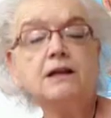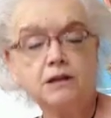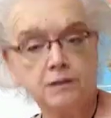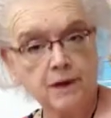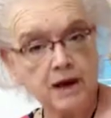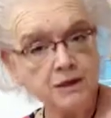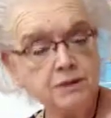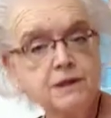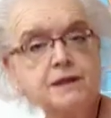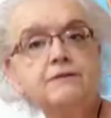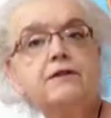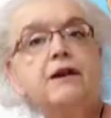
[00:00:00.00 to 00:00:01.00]

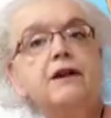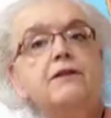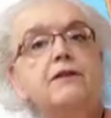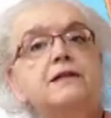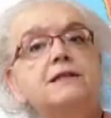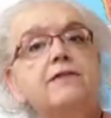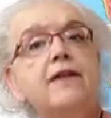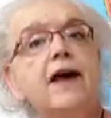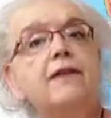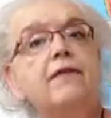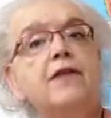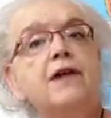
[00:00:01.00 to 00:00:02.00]
Demonstrative. This,
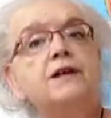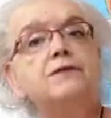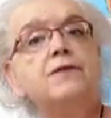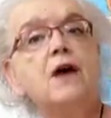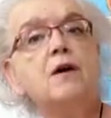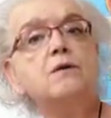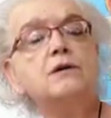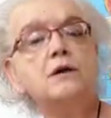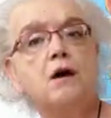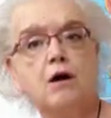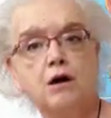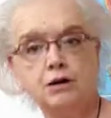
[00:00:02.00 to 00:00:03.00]
that, these, those
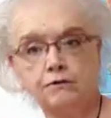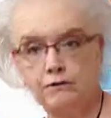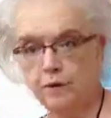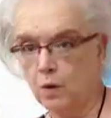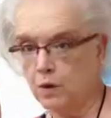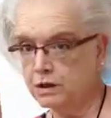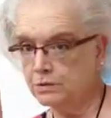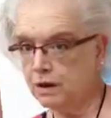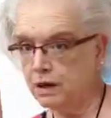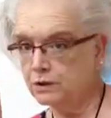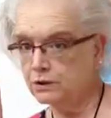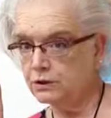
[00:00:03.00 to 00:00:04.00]
are your 4
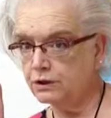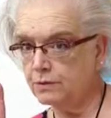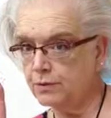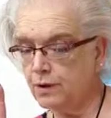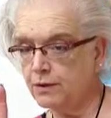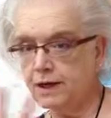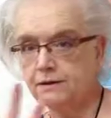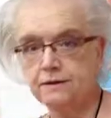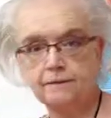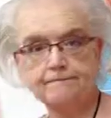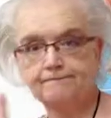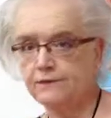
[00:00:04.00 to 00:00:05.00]
demonstrative pronouns.
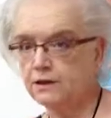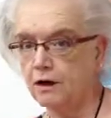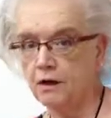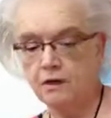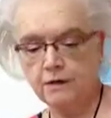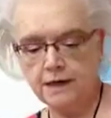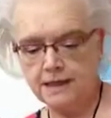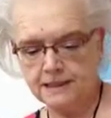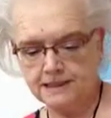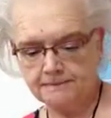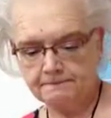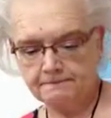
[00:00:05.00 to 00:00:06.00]
That's all there
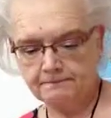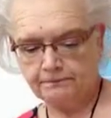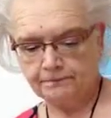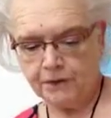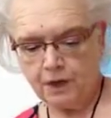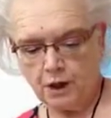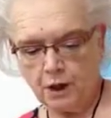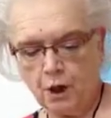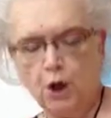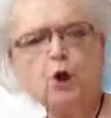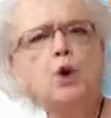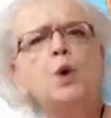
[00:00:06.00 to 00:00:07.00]
is.
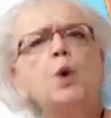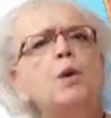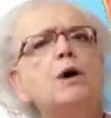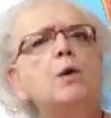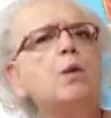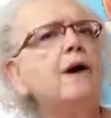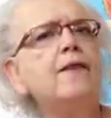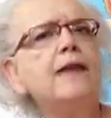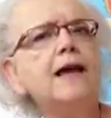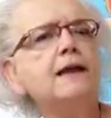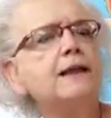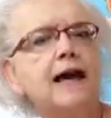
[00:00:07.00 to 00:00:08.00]
Who will win
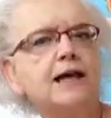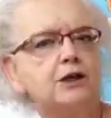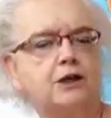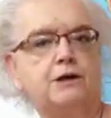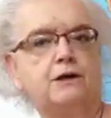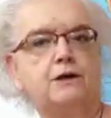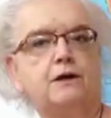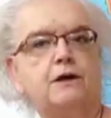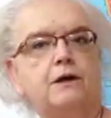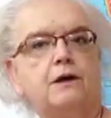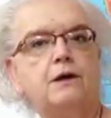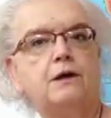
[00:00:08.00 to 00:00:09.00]
the election?
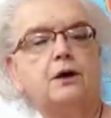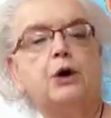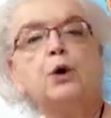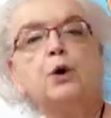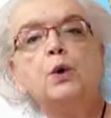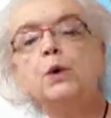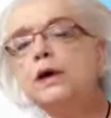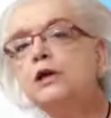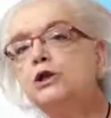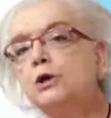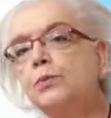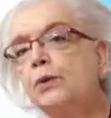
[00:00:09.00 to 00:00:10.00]
Who
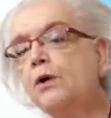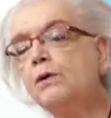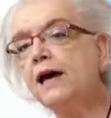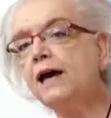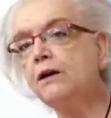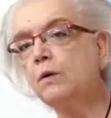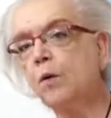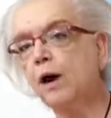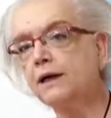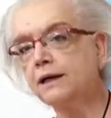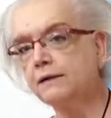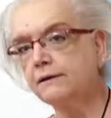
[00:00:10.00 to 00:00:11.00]
is your pronoun and
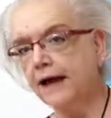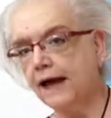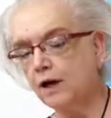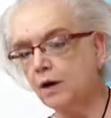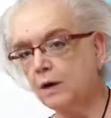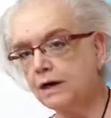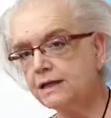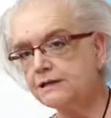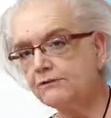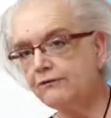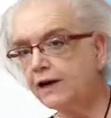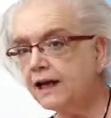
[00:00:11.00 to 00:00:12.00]
what category does
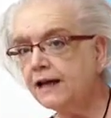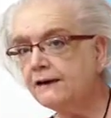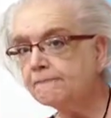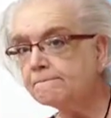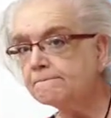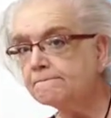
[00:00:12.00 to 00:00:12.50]
it fit in?